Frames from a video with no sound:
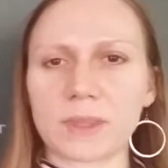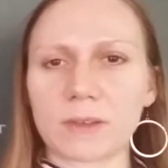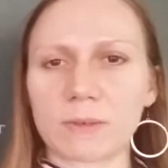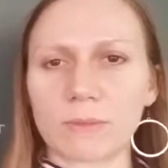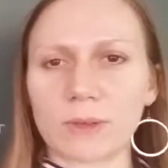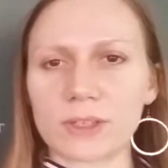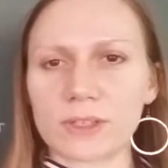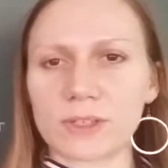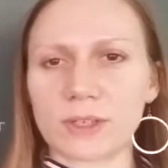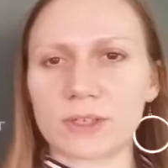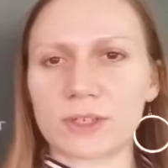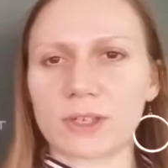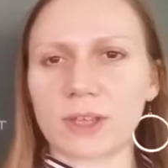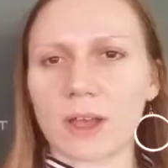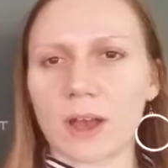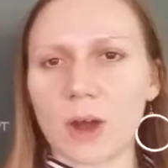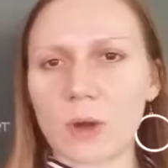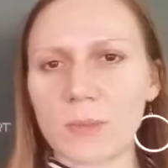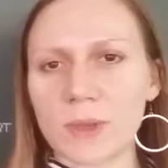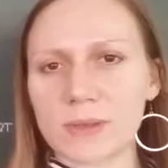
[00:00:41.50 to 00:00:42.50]
One
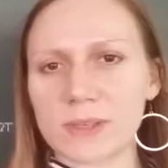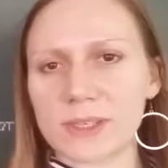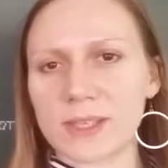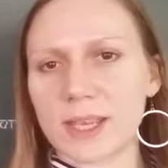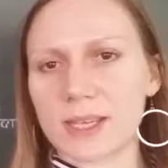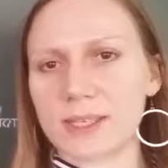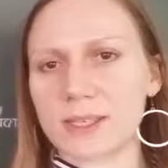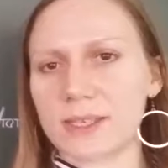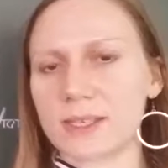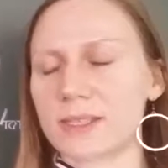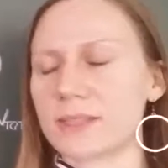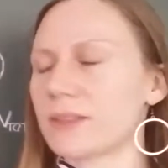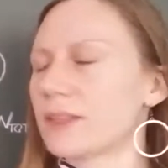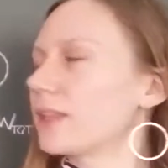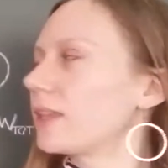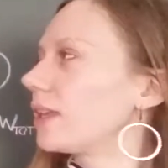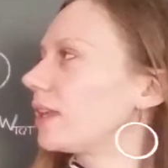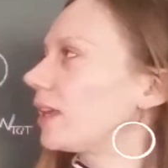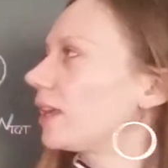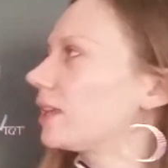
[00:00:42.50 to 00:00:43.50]
such homeostasis
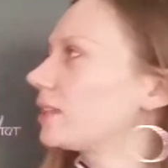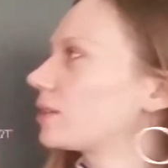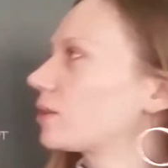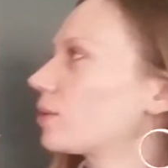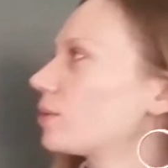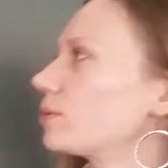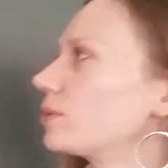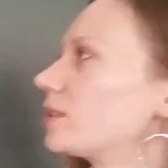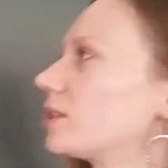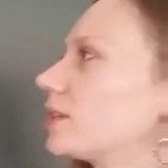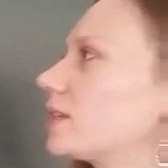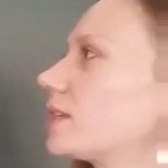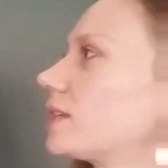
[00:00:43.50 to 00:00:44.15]
is called